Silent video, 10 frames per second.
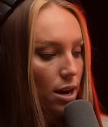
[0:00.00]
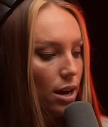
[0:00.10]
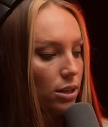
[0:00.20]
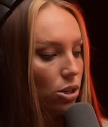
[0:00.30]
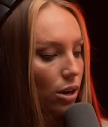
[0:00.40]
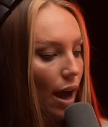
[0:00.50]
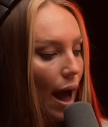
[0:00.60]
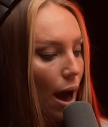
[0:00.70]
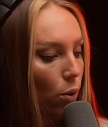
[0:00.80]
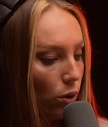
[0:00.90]
It took
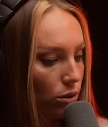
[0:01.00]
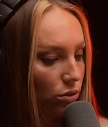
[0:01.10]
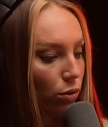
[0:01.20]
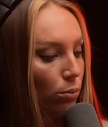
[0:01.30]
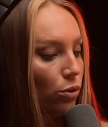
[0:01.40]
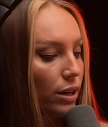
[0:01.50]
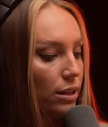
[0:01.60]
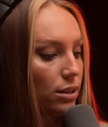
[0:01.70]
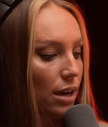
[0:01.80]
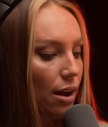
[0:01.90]
hours for Marie
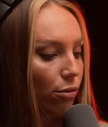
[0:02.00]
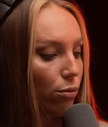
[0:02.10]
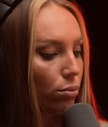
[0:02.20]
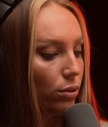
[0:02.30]
to die from